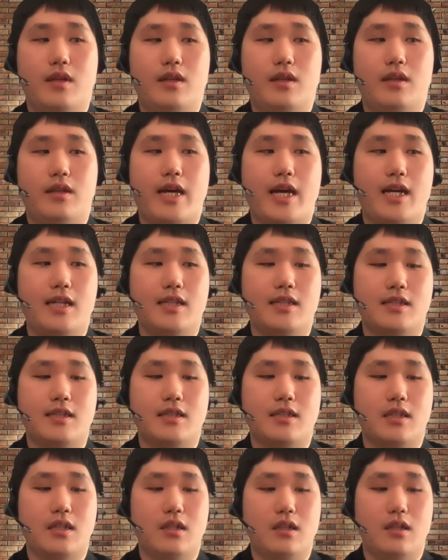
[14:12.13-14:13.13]

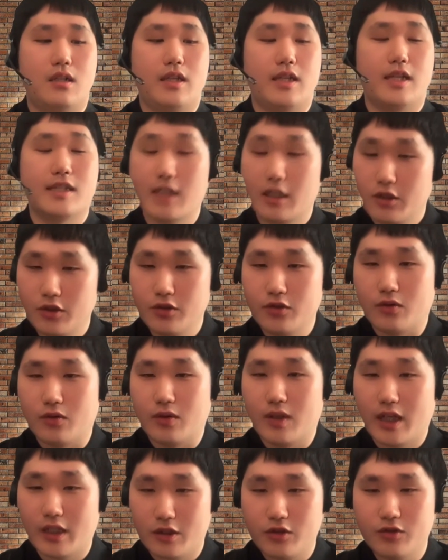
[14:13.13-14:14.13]
That's yes, I do.
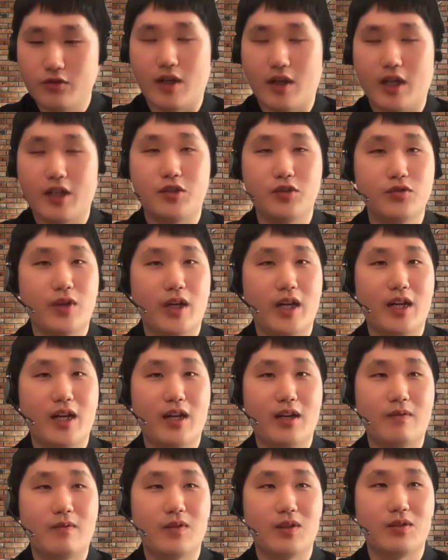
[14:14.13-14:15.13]
I do
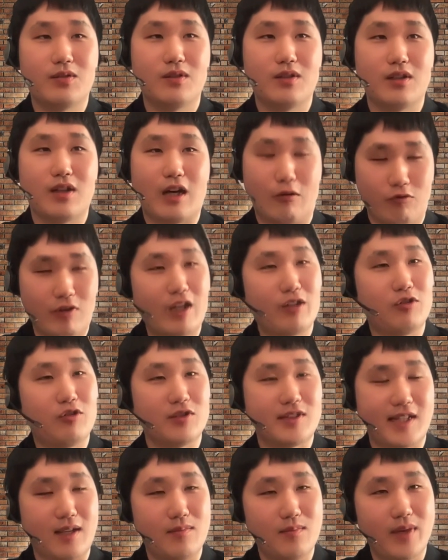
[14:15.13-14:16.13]
have. I would like to
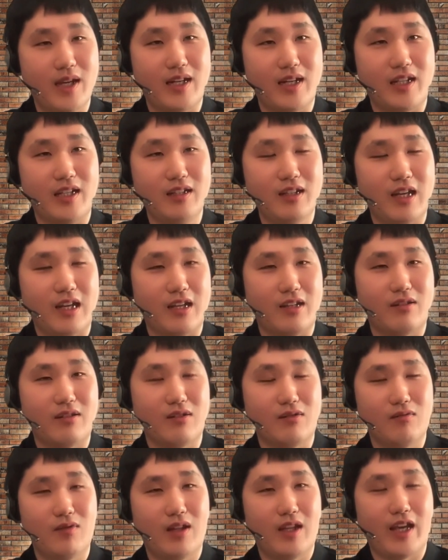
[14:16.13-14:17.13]
say many, and
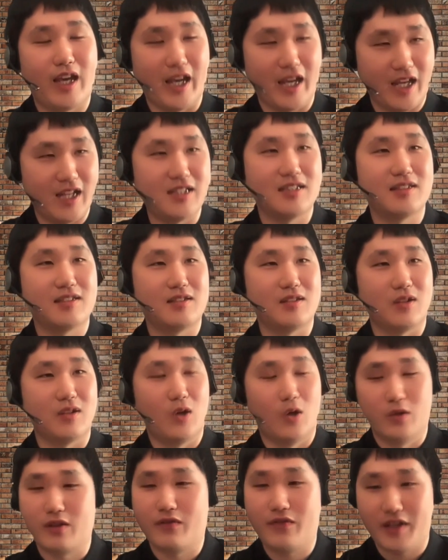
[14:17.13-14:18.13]
hence
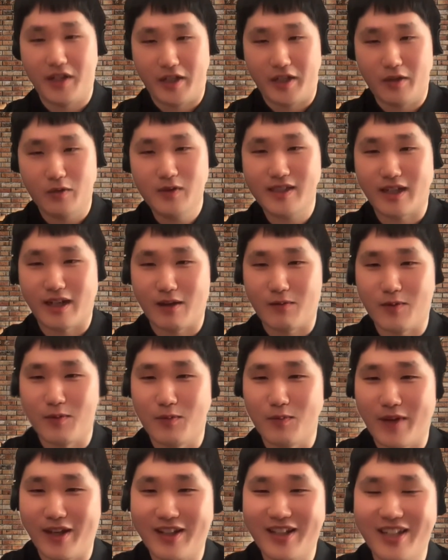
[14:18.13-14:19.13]
all the videos that I've been
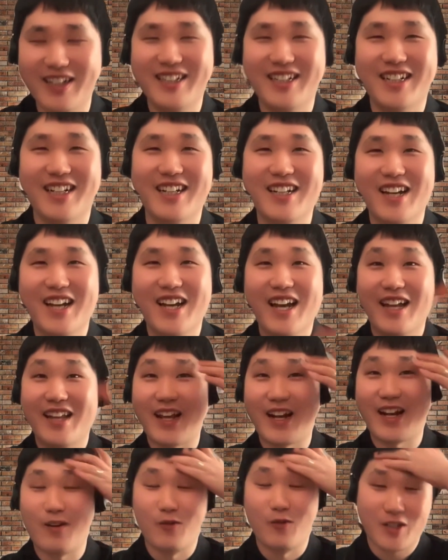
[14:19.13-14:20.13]
making
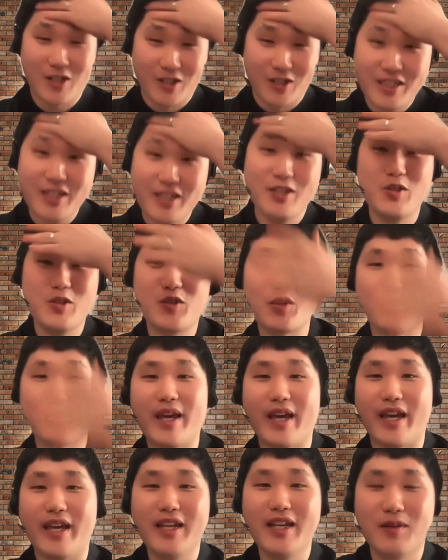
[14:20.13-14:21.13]
that I will continue to
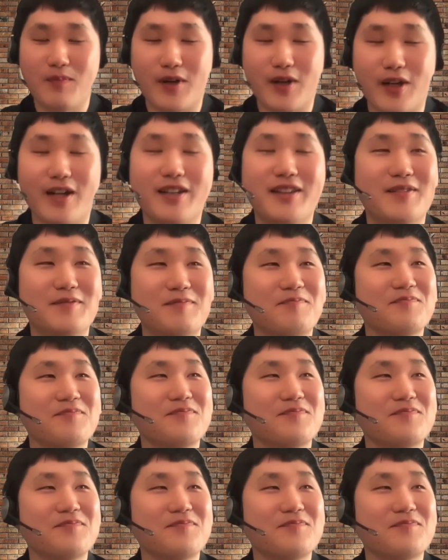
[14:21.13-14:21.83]
make. But